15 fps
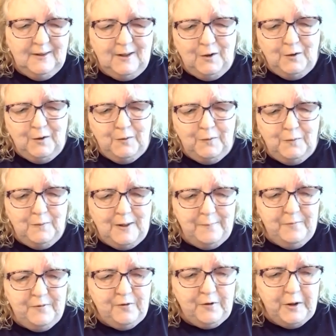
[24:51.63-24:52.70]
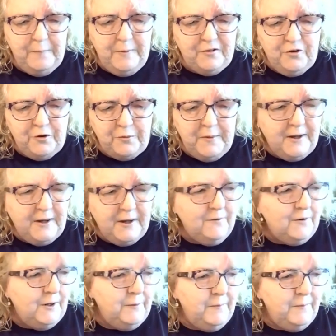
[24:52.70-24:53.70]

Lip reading: Oh, I'm sorry about your migraine,